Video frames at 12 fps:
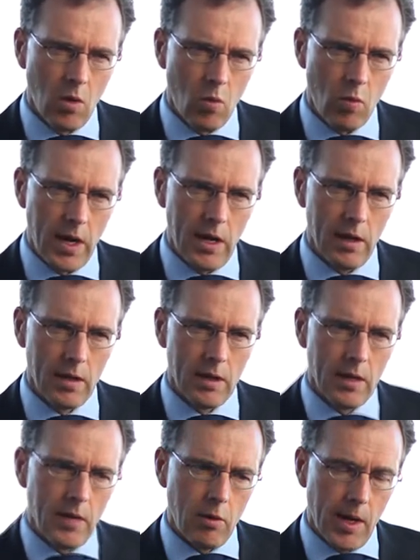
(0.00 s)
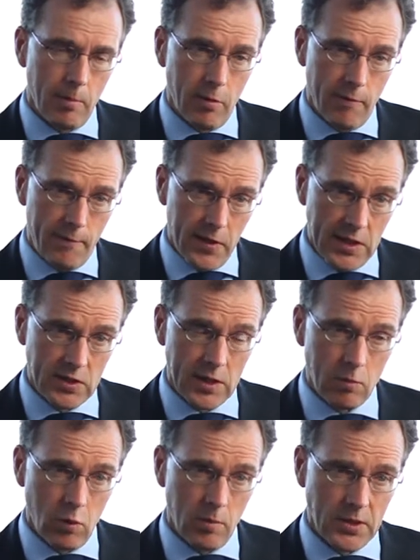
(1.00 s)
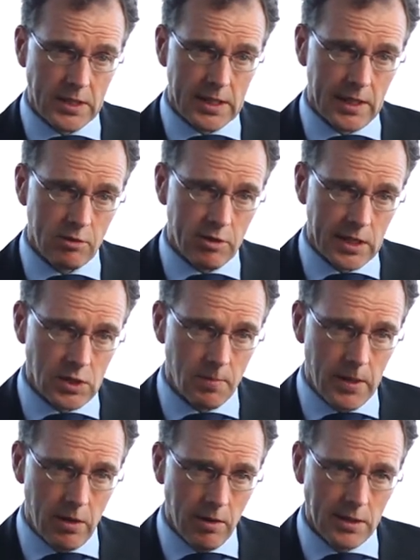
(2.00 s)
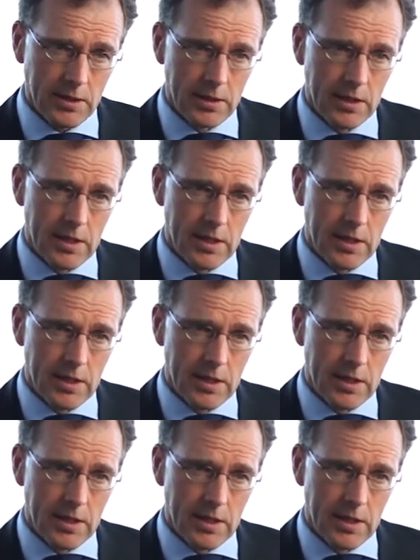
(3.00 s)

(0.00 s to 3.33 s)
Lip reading: where there are a number of fees that weren't particularly transparent.